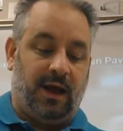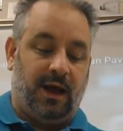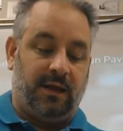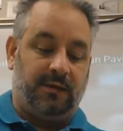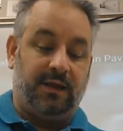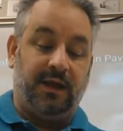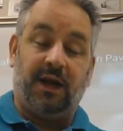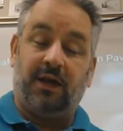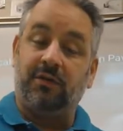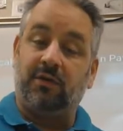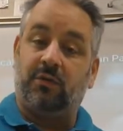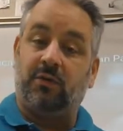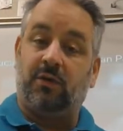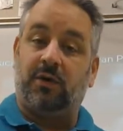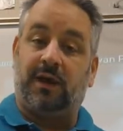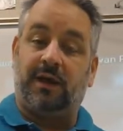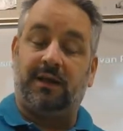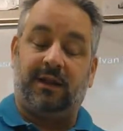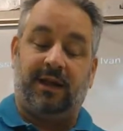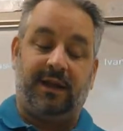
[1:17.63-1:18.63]
The other
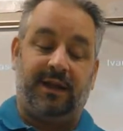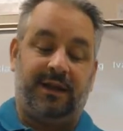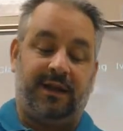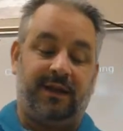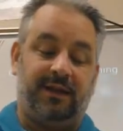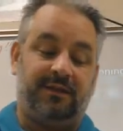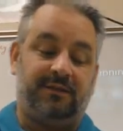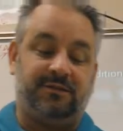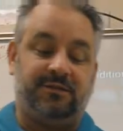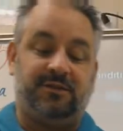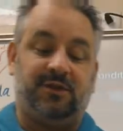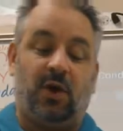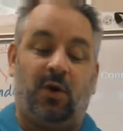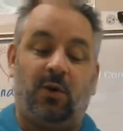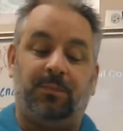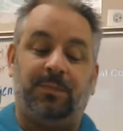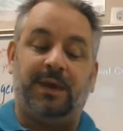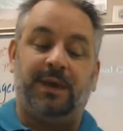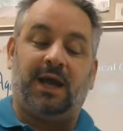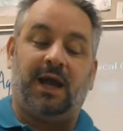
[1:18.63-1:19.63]
quote I like is,
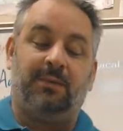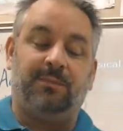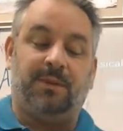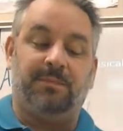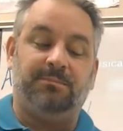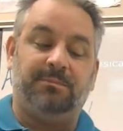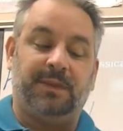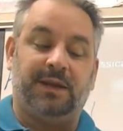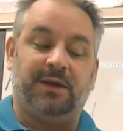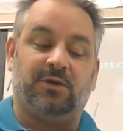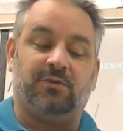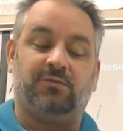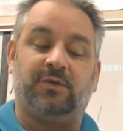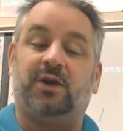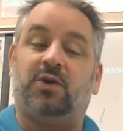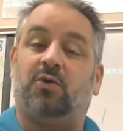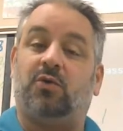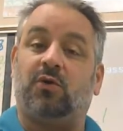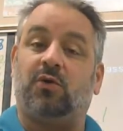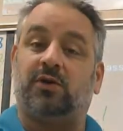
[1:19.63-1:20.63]
"Don't become a mere
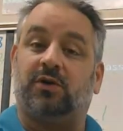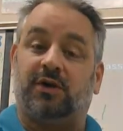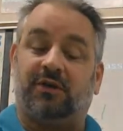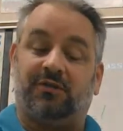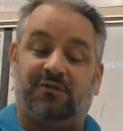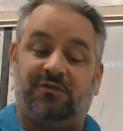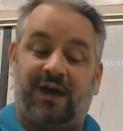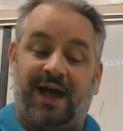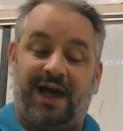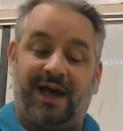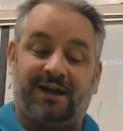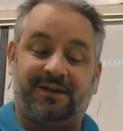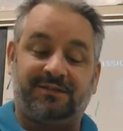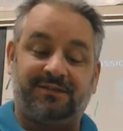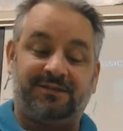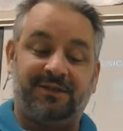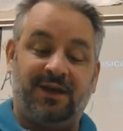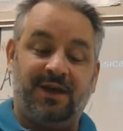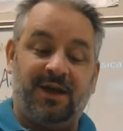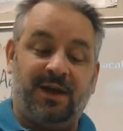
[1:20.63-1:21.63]
recorder of
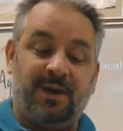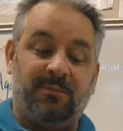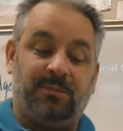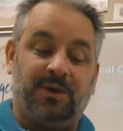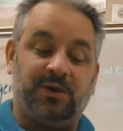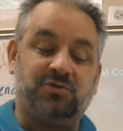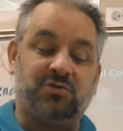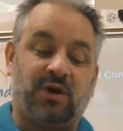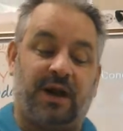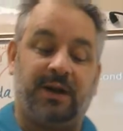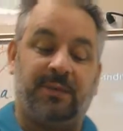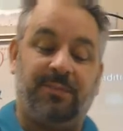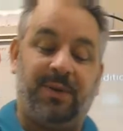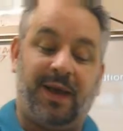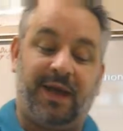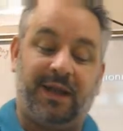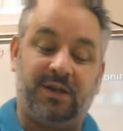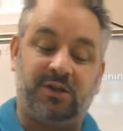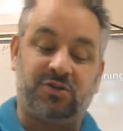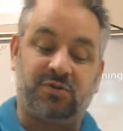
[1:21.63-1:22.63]
facts, but try to
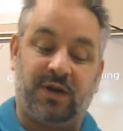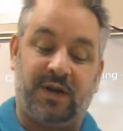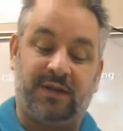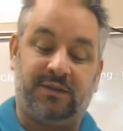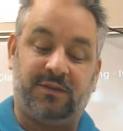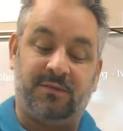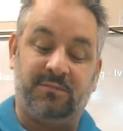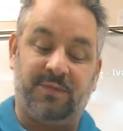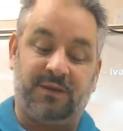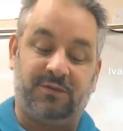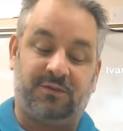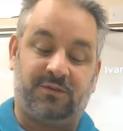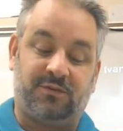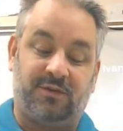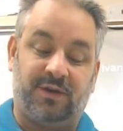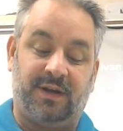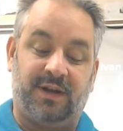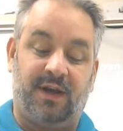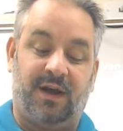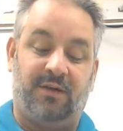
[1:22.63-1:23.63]
penetrate the
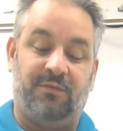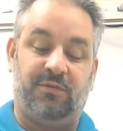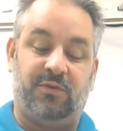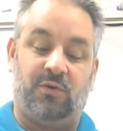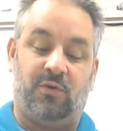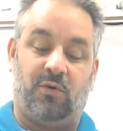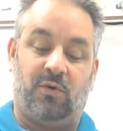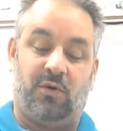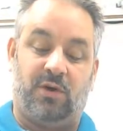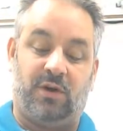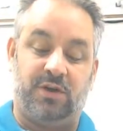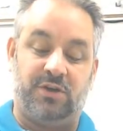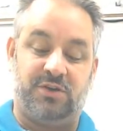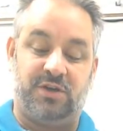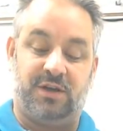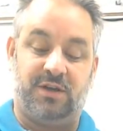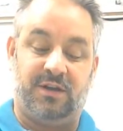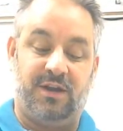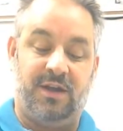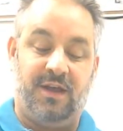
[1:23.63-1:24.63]
mystery of their
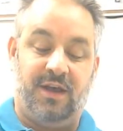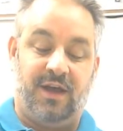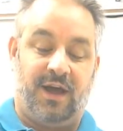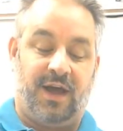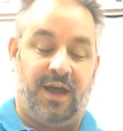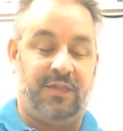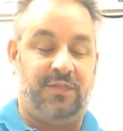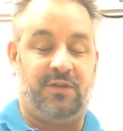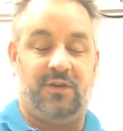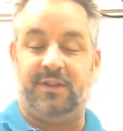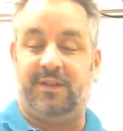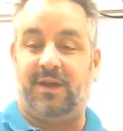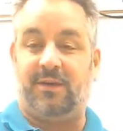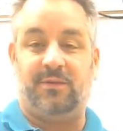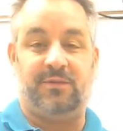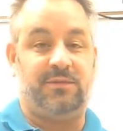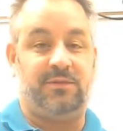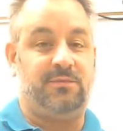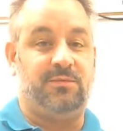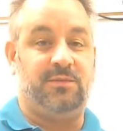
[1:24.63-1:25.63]
origin." I thought
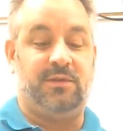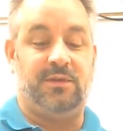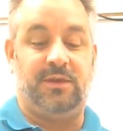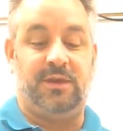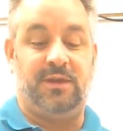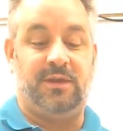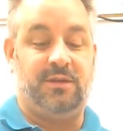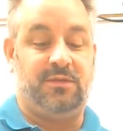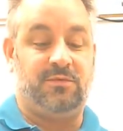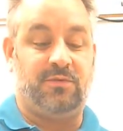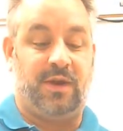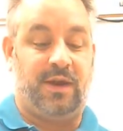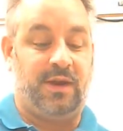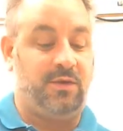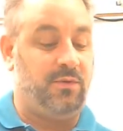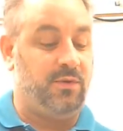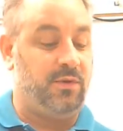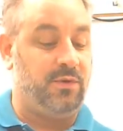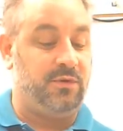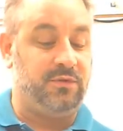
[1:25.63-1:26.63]
that was a really
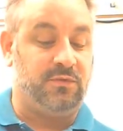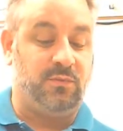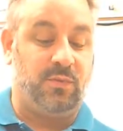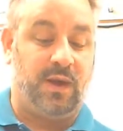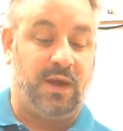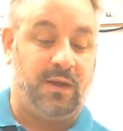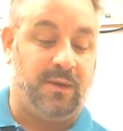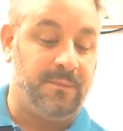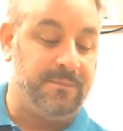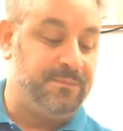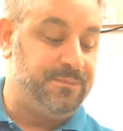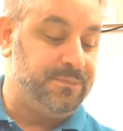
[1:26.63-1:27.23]
great quote as well.